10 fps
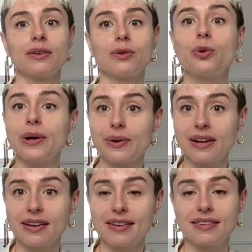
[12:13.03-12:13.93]

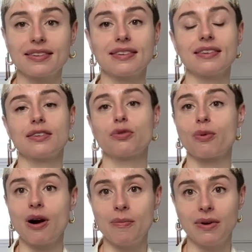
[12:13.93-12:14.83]
queerness,
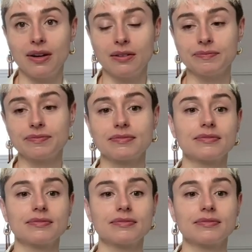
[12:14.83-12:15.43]
trauma,